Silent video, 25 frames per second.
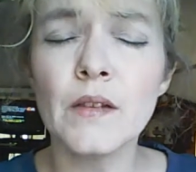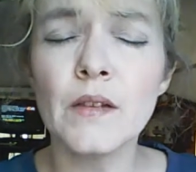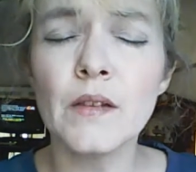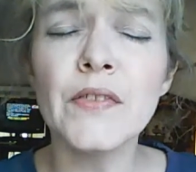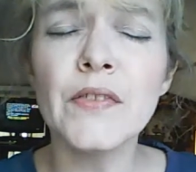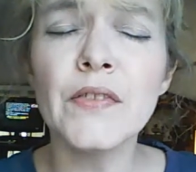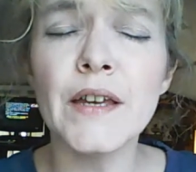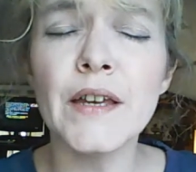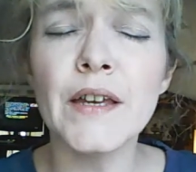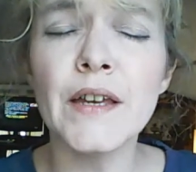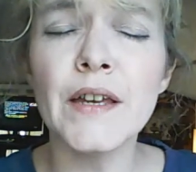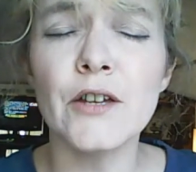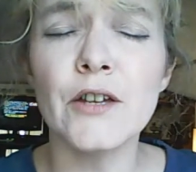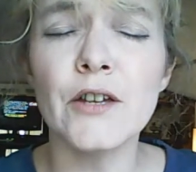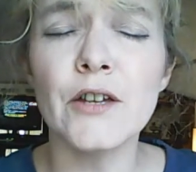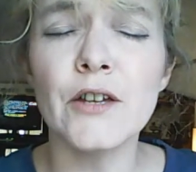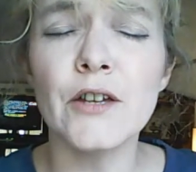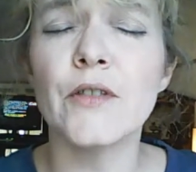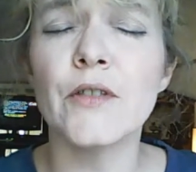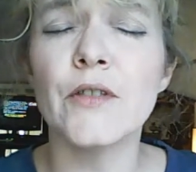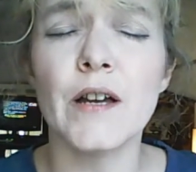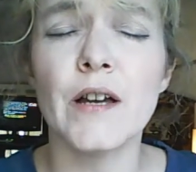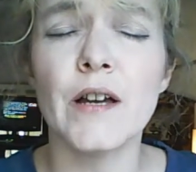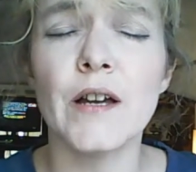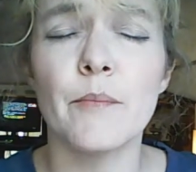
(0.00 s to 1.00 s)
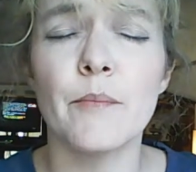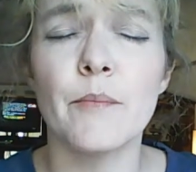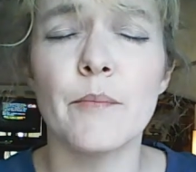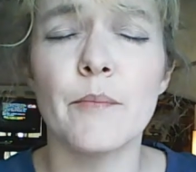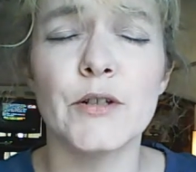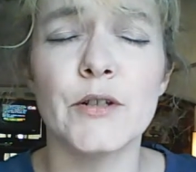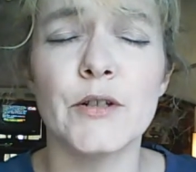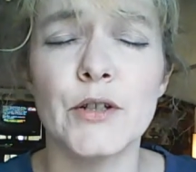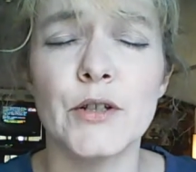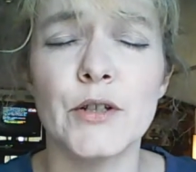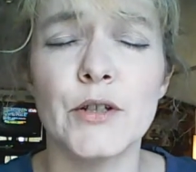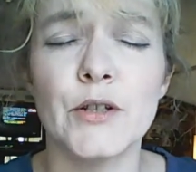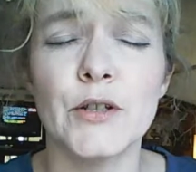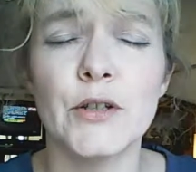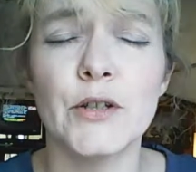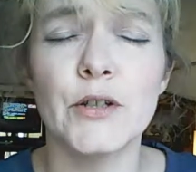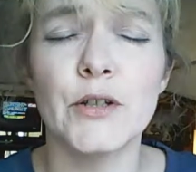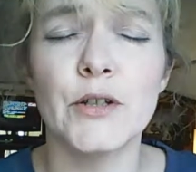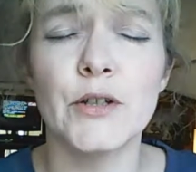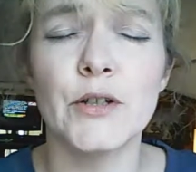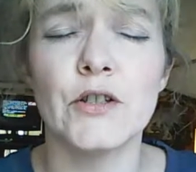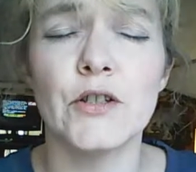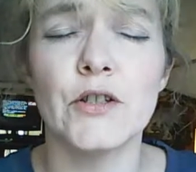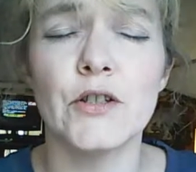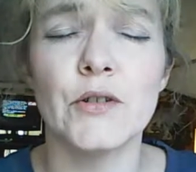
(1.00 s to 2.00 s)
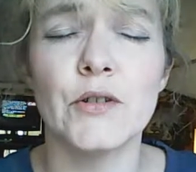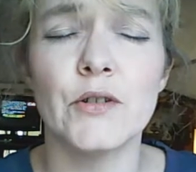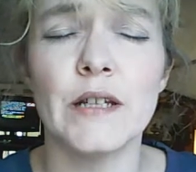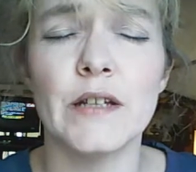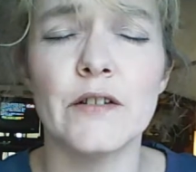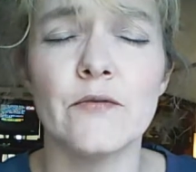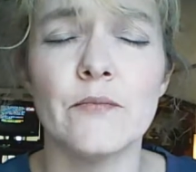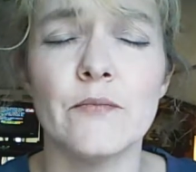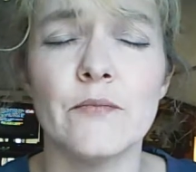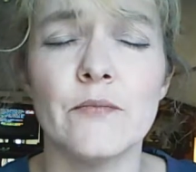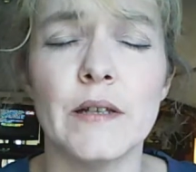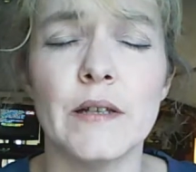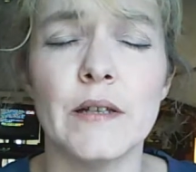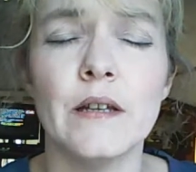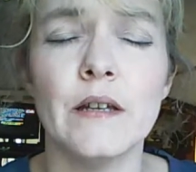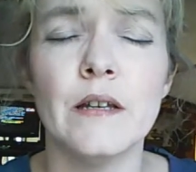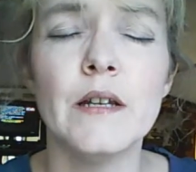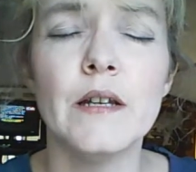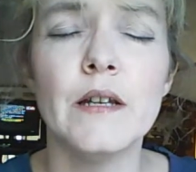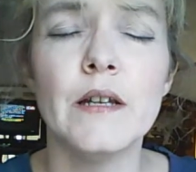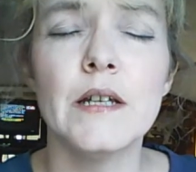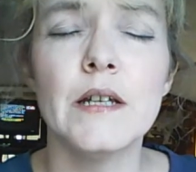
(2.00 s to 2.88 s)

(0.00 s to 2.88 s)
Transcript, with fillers: I thank you for the opportunity that you give me